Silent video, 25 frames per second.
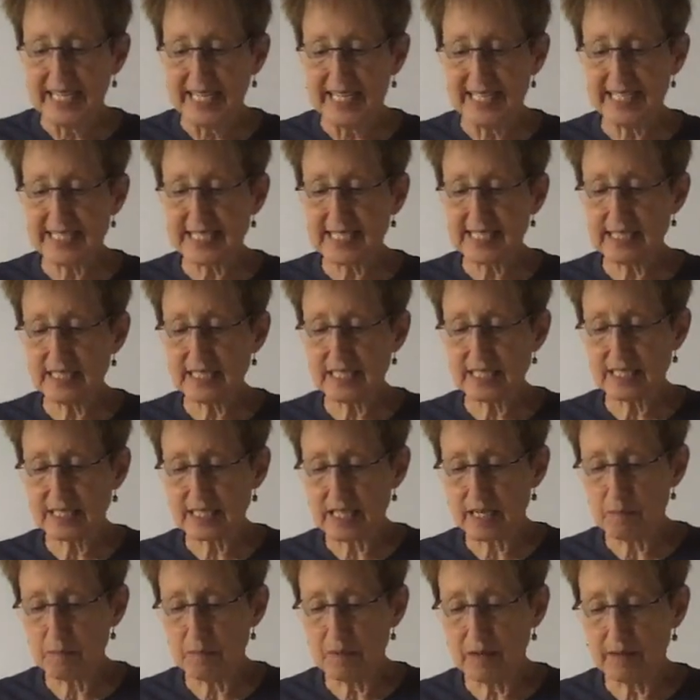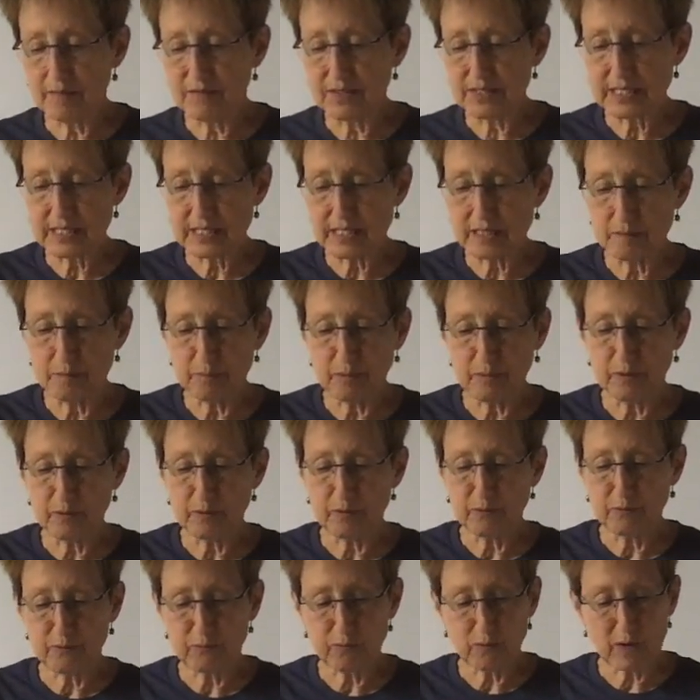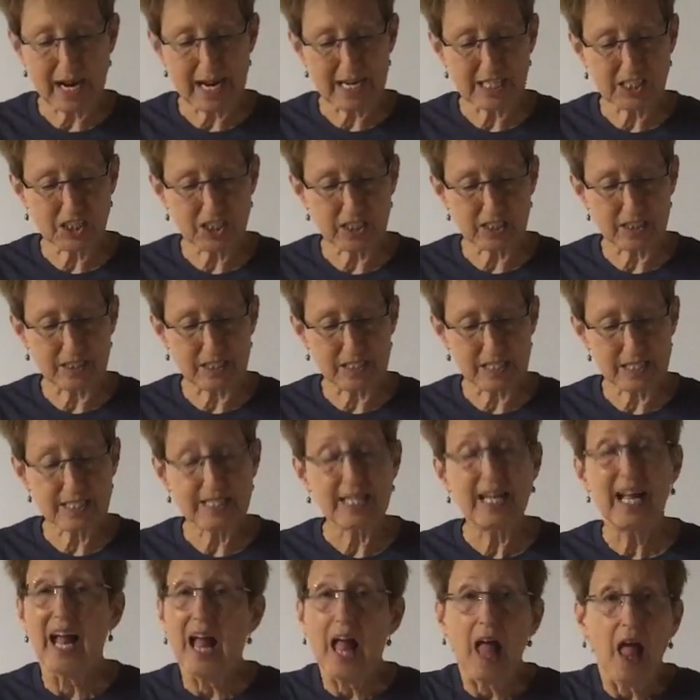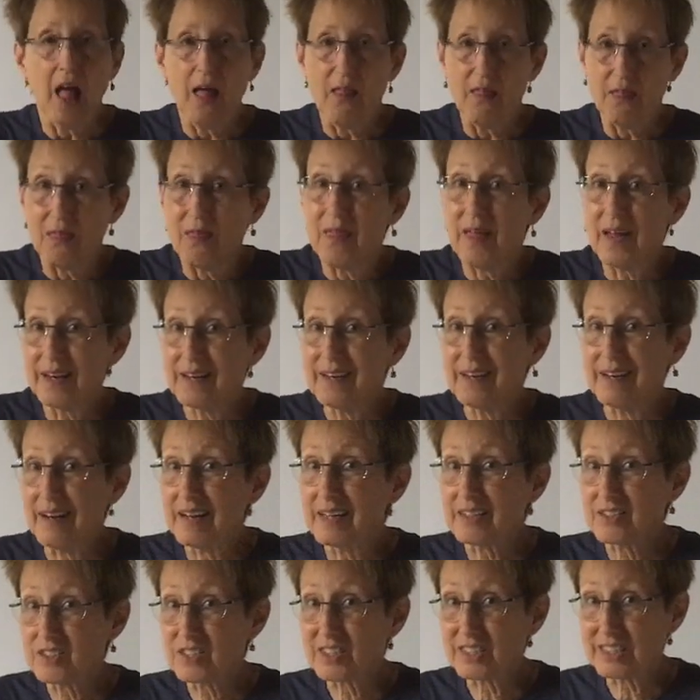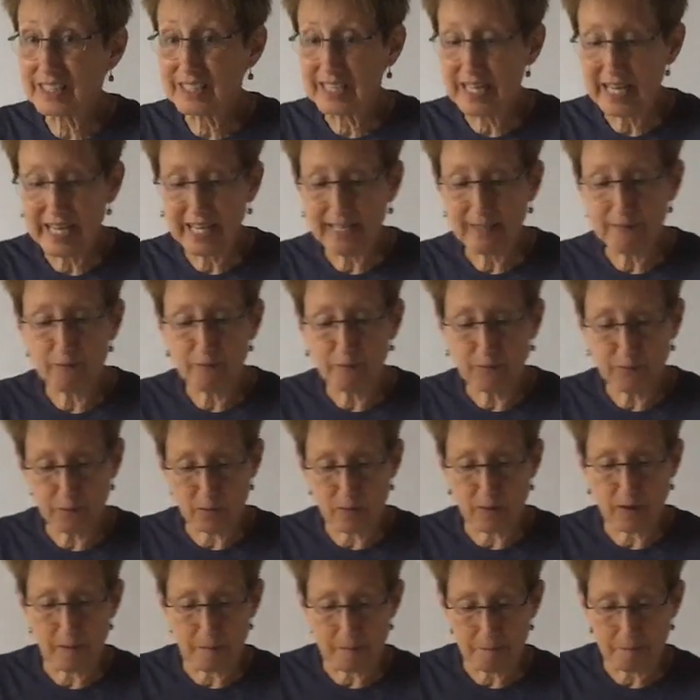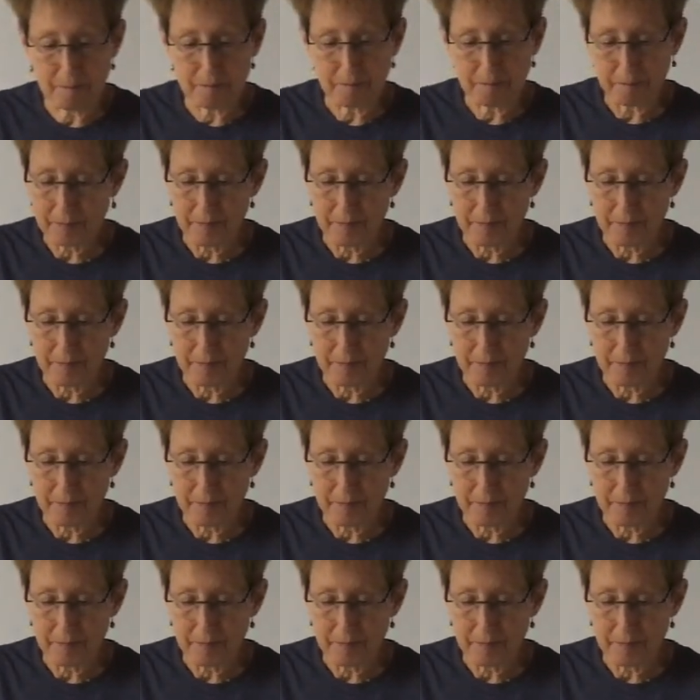into the sum of the simpler fractions that it actually came from.